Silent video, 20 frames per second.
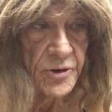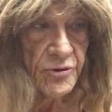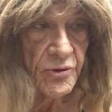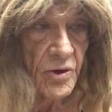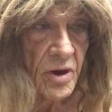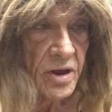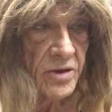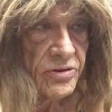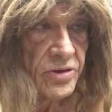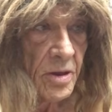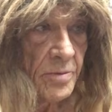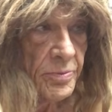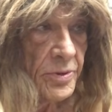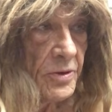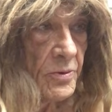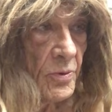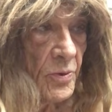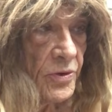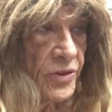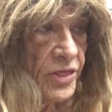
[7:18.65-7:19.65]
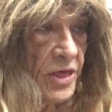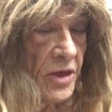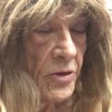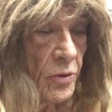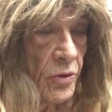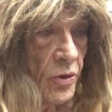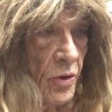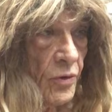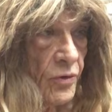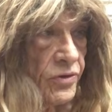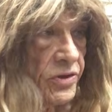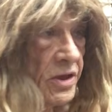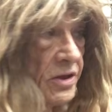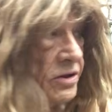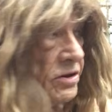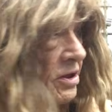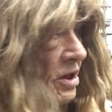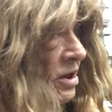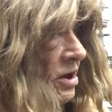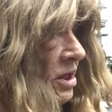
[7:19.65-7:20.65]
try something with that
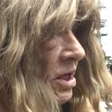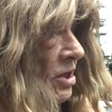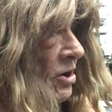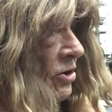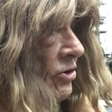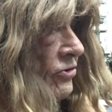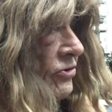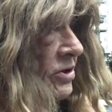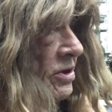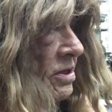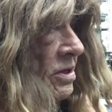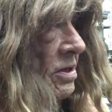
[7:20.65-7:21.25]
kind of energy.